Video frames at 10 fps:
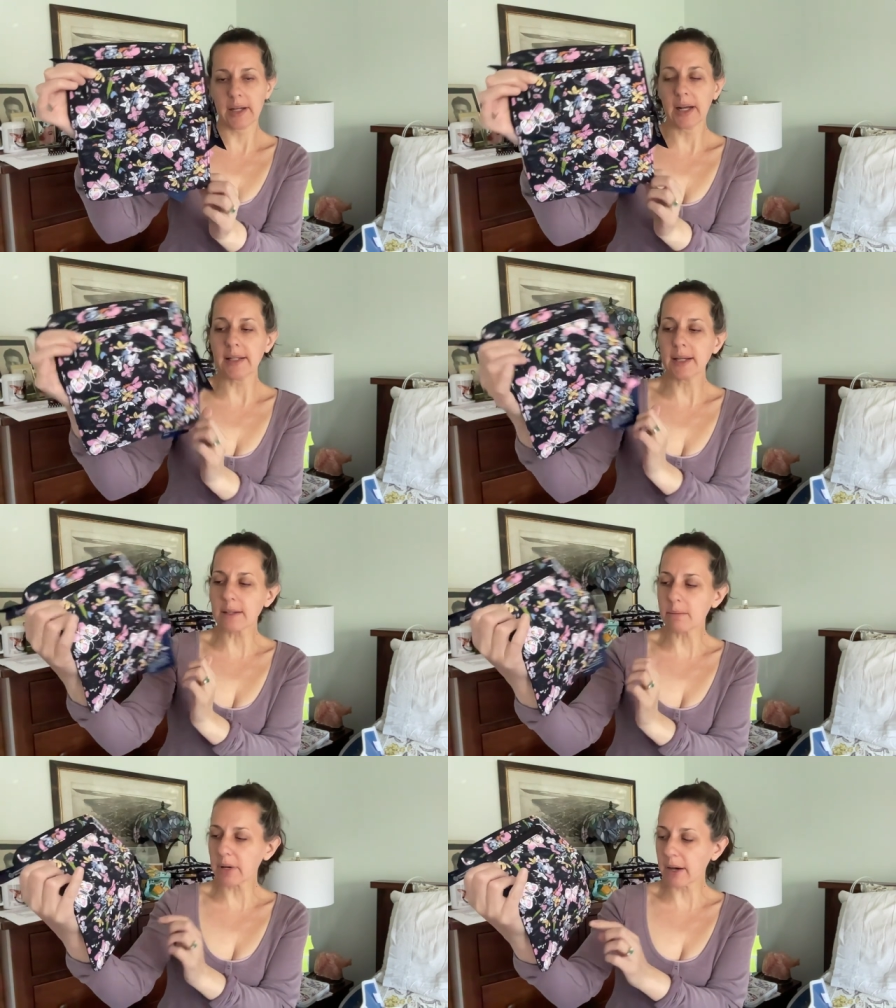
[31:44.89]
And it
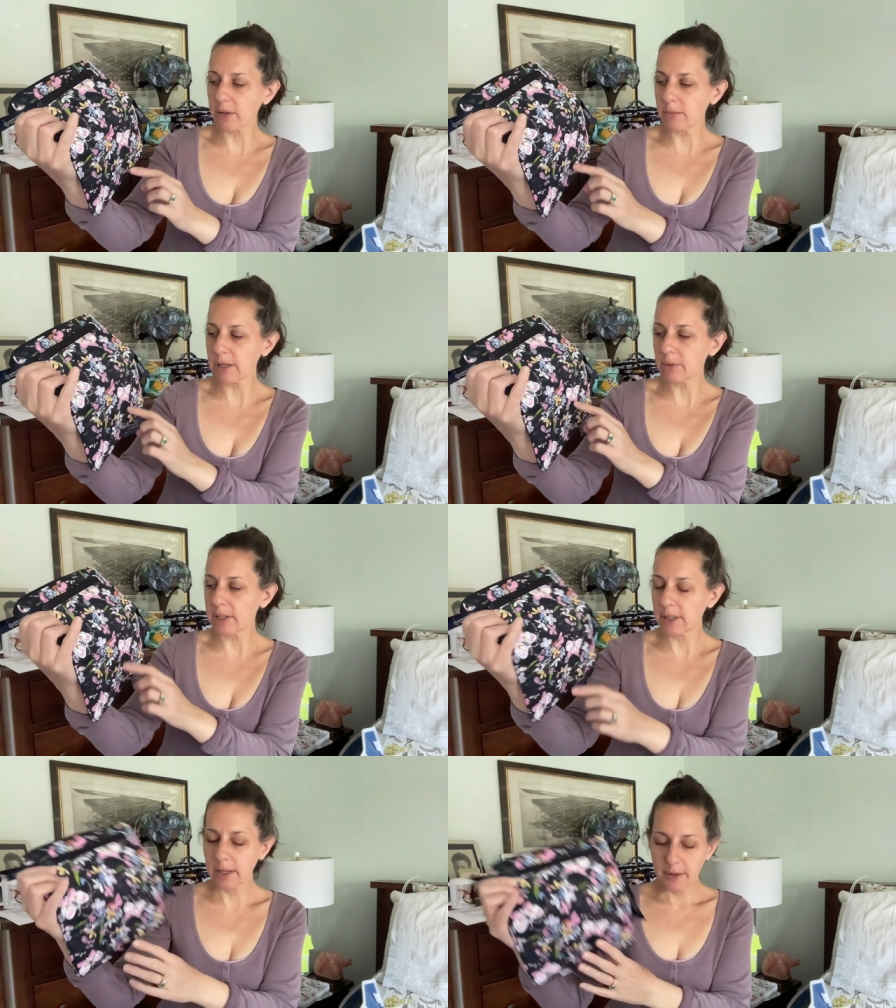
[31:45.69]
doesn't bother me when
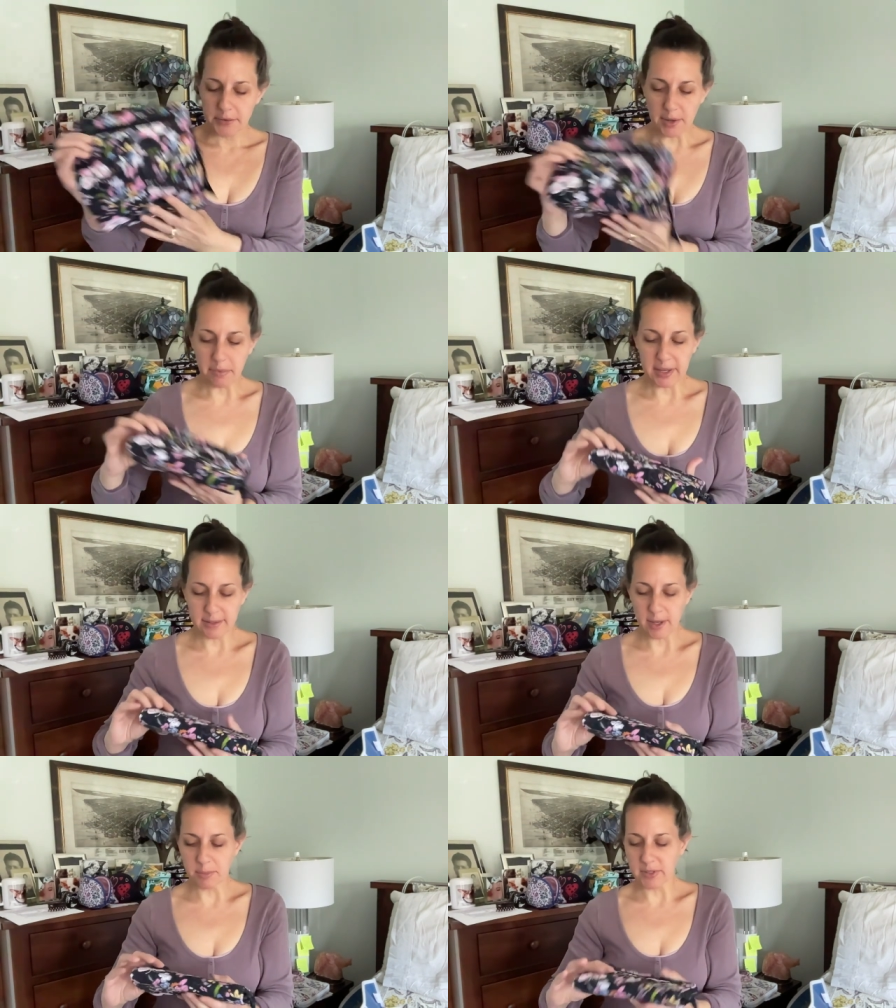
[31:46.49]
something is
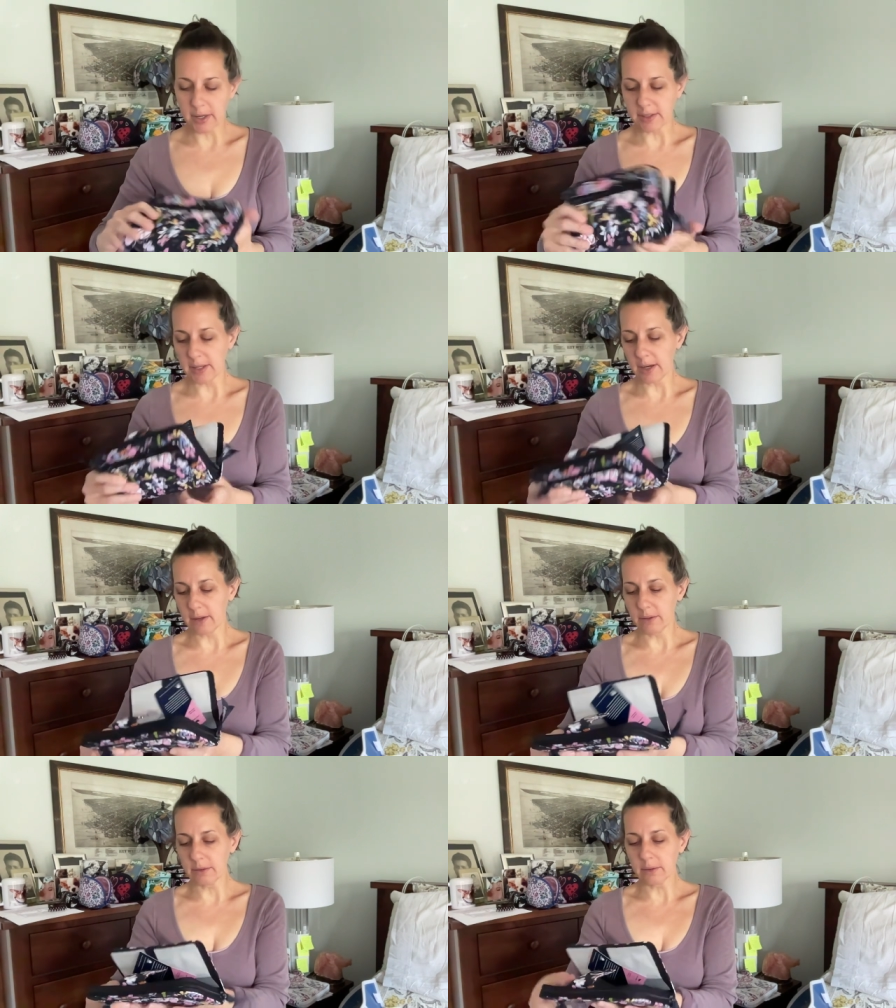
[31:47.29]
upside
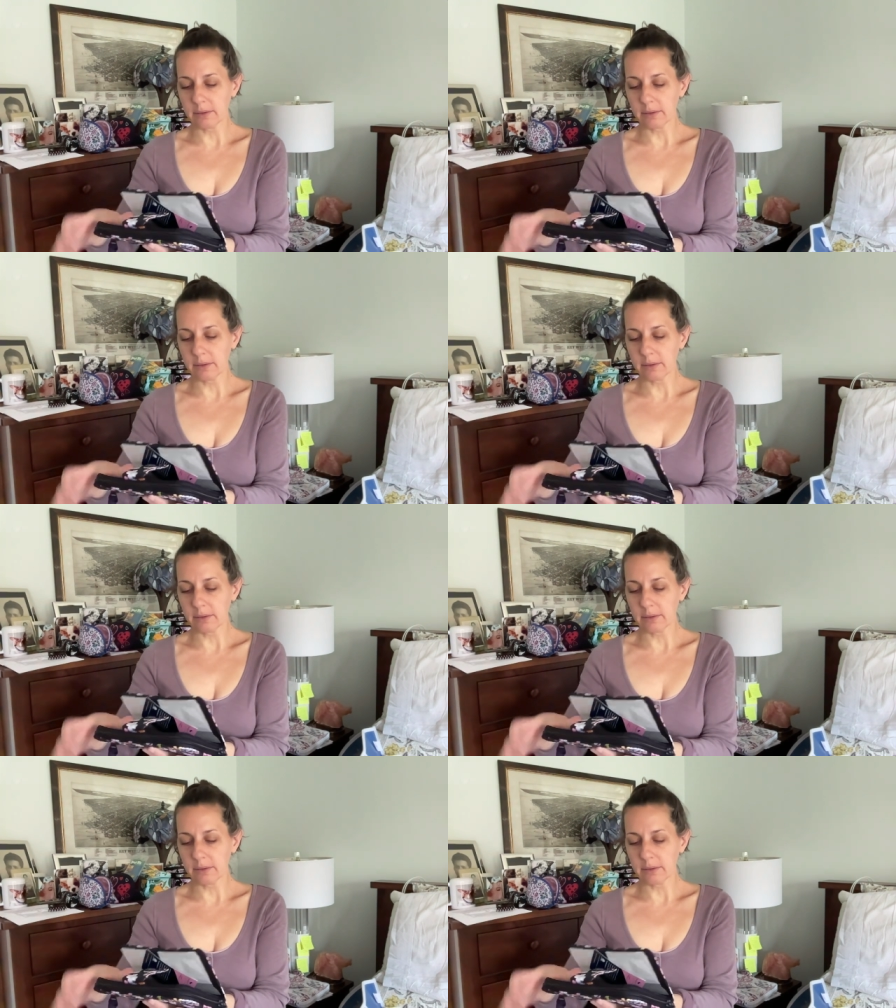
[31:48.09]
down.